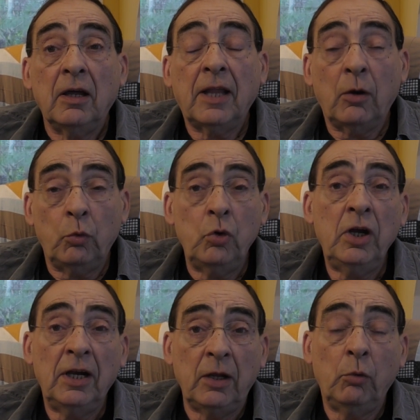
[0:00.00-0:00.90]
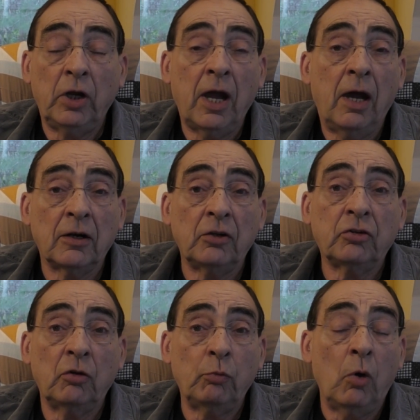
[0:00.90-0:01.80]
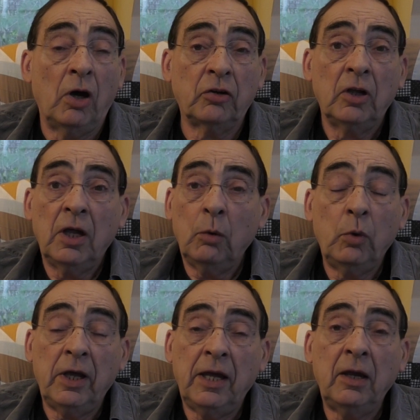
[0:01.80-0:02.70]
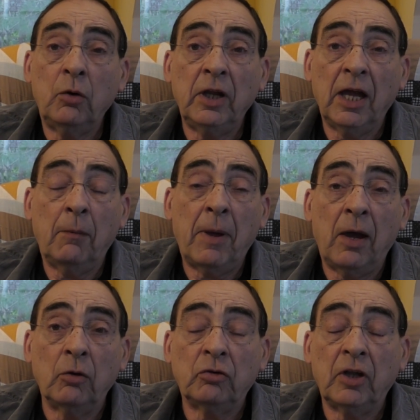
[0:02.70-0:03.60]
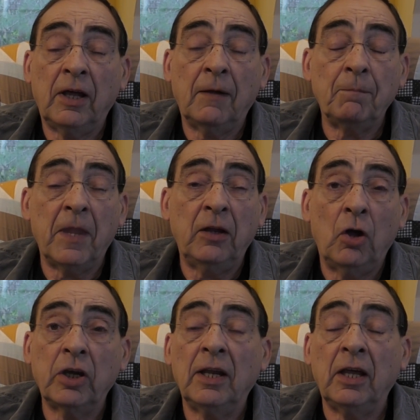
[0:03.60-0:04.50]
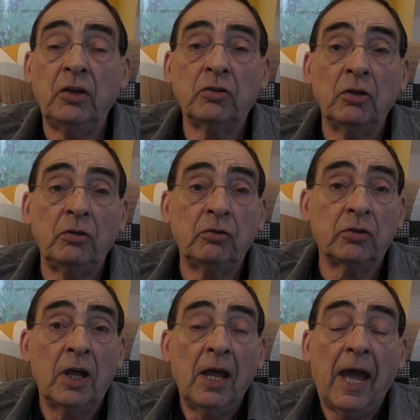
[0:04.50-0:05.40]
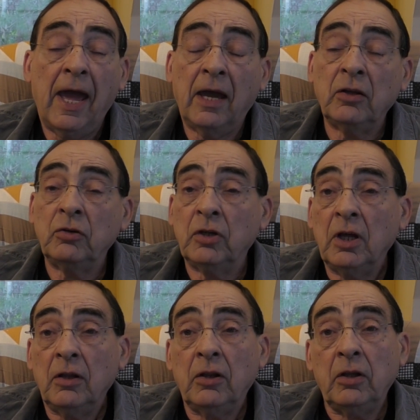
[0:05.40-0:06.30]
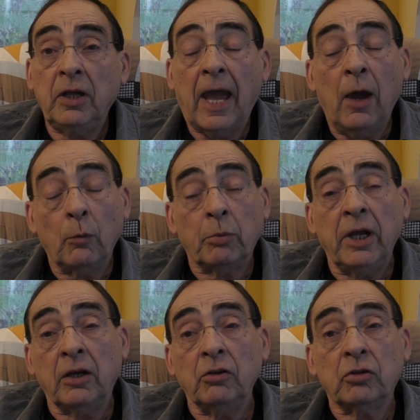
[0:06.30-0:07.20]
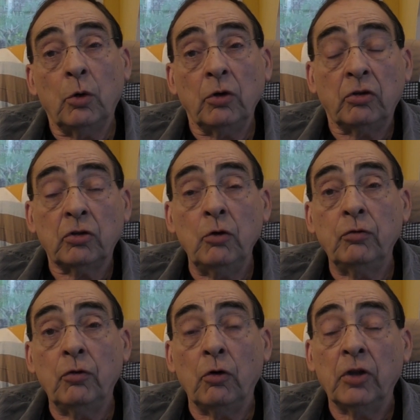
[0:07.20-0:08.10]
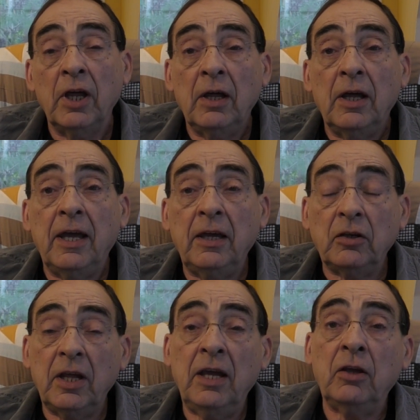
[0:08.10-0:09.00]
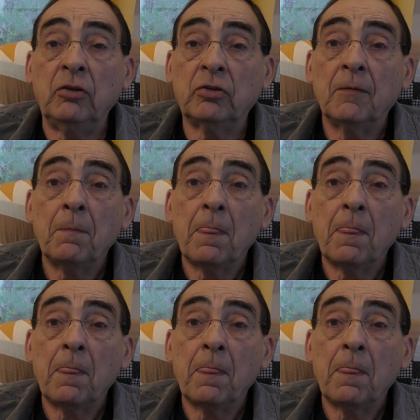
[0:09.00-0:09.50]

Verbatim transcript: that really, regardless of what we're hearing about um, inoculations and the outbreak and so on and so forth, it is